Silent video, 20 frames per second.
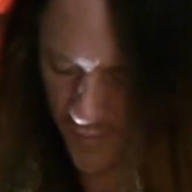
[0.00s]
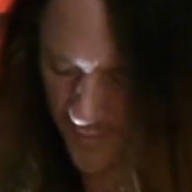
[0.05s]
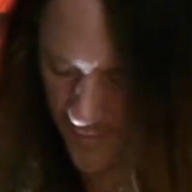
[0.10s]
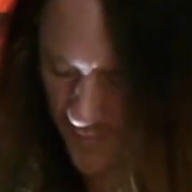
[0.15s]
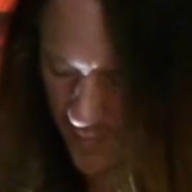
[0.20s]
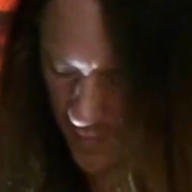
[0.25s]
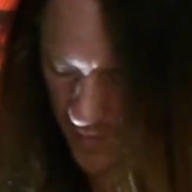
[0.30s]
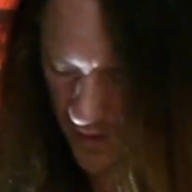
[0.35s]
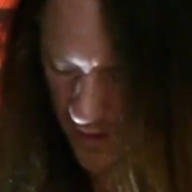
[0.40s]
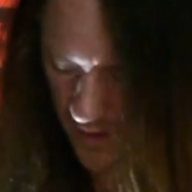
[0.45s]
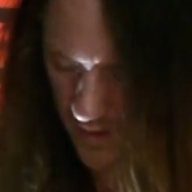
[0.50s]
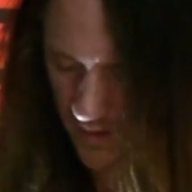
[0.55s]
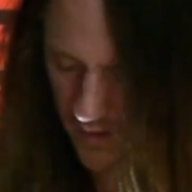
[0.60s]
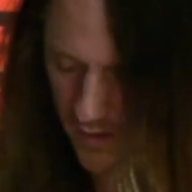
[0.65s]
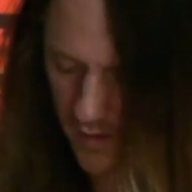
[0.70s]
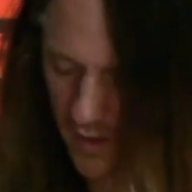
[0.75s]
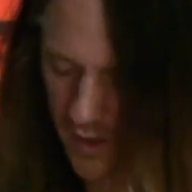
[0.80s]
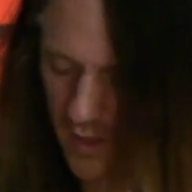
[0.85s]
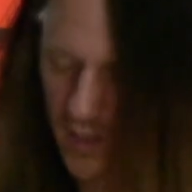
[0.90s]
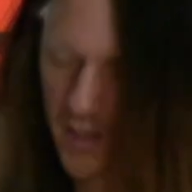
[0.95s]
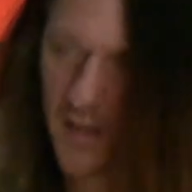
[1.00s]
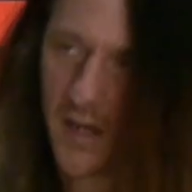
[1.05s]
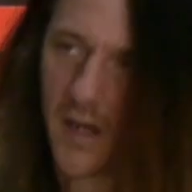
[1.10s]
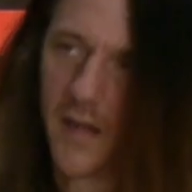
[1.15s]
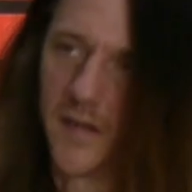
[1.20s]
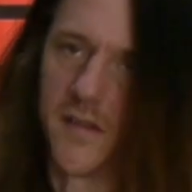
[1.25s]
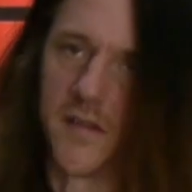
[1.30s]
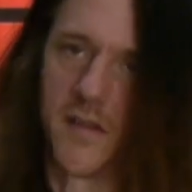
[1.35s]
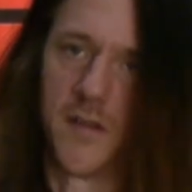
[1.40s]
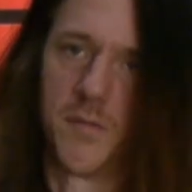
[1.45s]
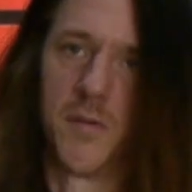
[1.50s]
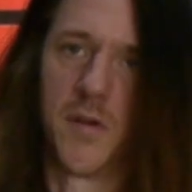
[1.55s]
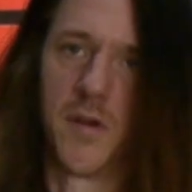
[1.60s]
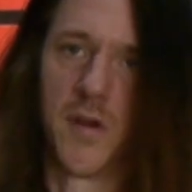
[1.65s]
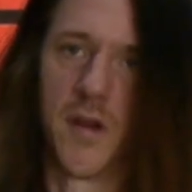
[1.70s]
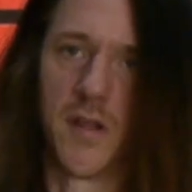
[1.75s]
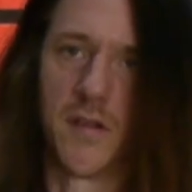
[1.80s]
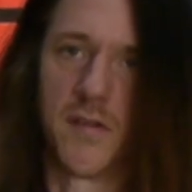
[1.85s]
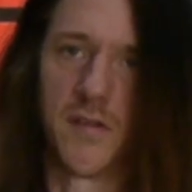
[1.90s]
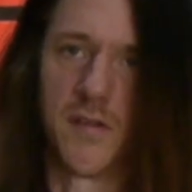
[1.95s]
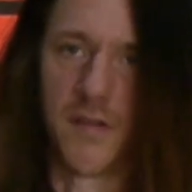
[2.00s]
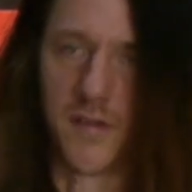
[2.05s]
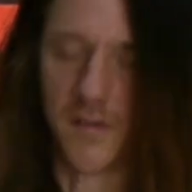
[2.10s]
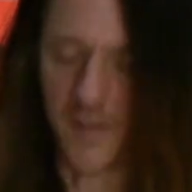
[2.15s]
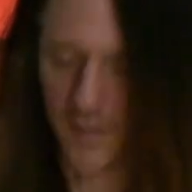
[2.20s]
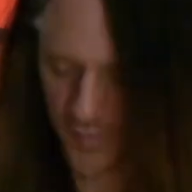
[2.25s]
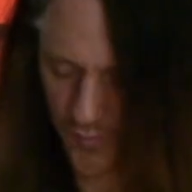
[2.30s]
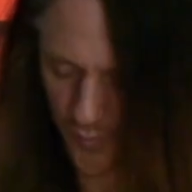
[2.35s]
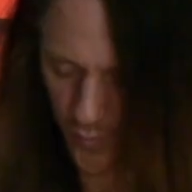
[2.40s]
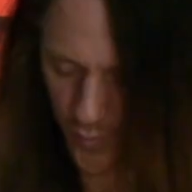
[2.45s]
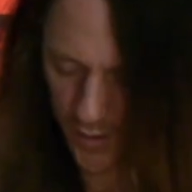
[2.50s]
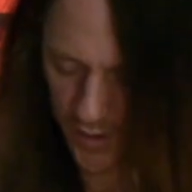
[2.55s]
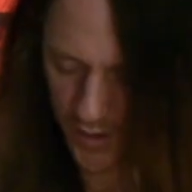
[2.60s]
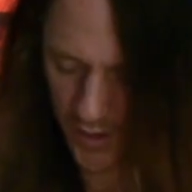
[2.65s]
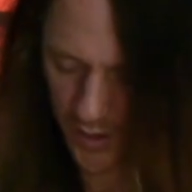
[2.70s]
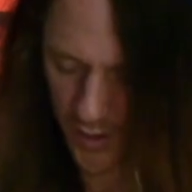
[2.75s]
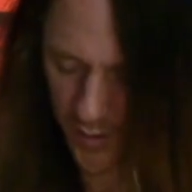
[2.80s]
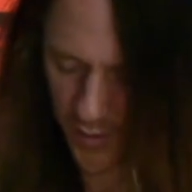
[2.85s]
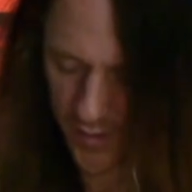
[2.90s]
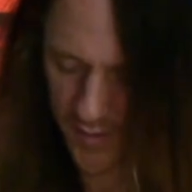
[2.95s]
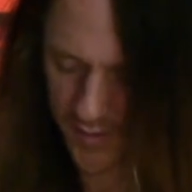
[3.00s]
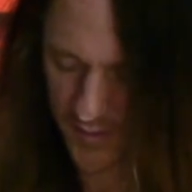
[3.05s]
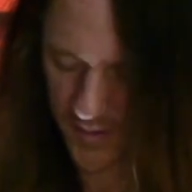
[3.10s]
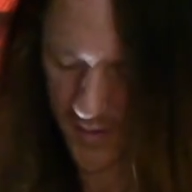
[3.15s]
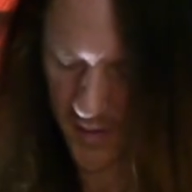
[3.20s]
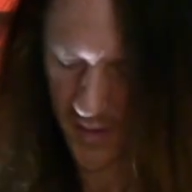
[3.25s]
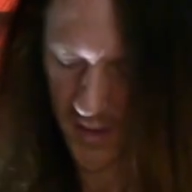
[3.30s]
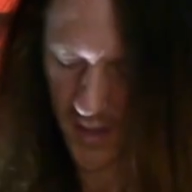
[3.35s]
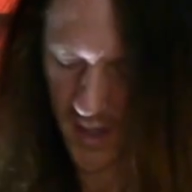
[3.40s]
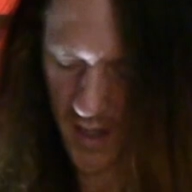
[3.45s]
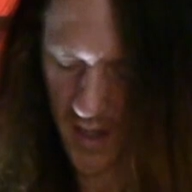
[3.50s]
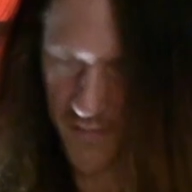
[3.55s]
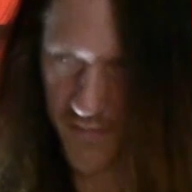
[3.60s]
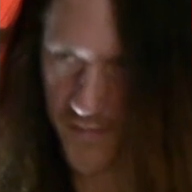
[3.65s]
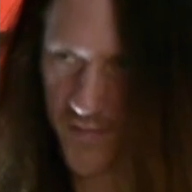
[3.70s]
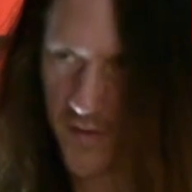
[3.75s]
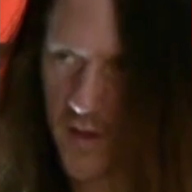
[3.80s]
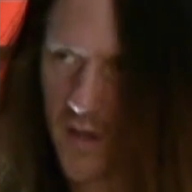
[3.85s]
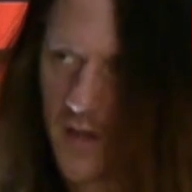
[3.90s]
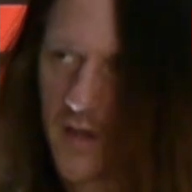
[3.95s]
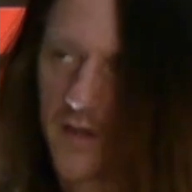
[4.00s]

If you want a nice experience, just use wood glue. It's good enough.